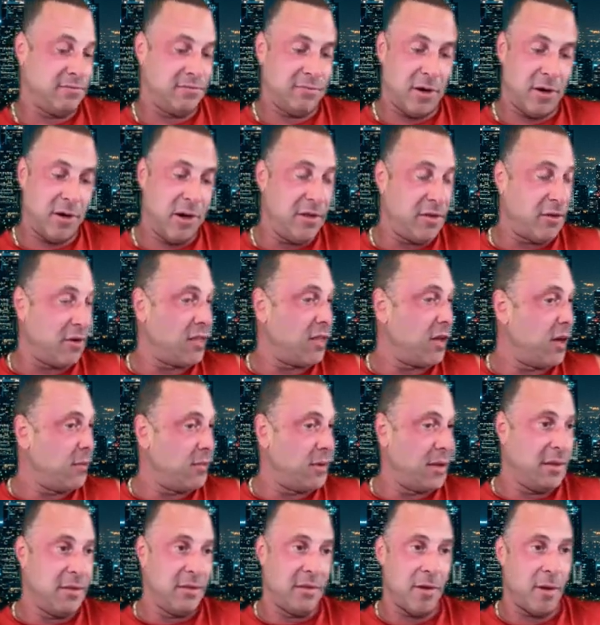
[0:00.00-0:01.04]
underneath their
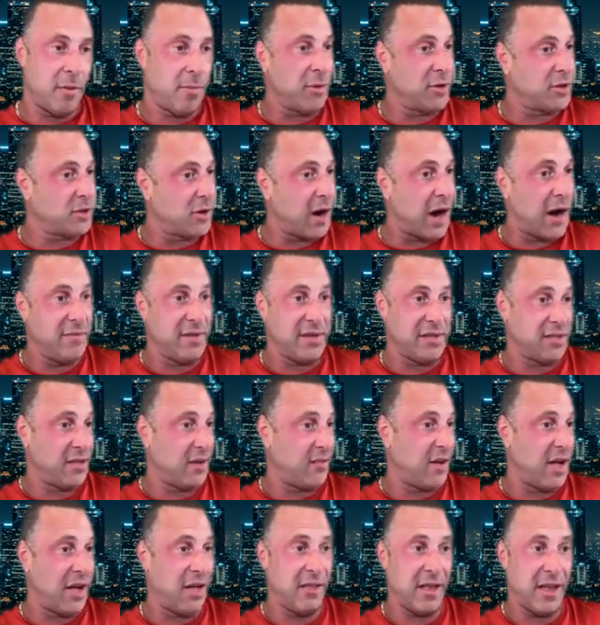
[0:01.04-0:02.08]
thumb and they'll prescribe this
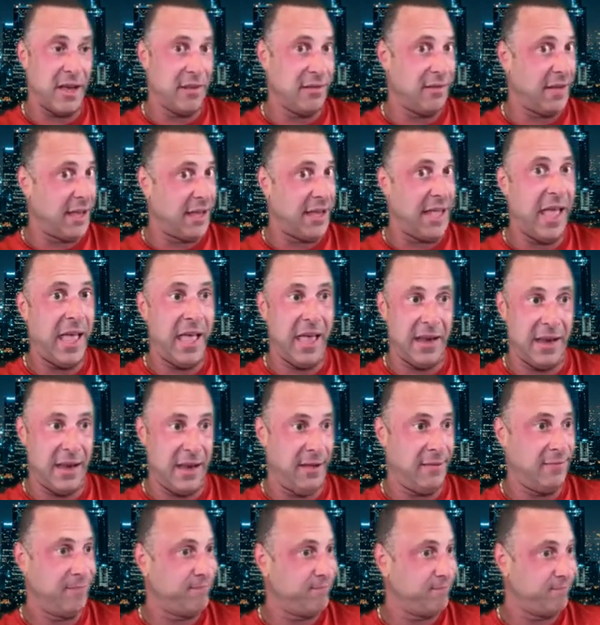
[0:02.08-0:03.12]
stuff out like, like candy.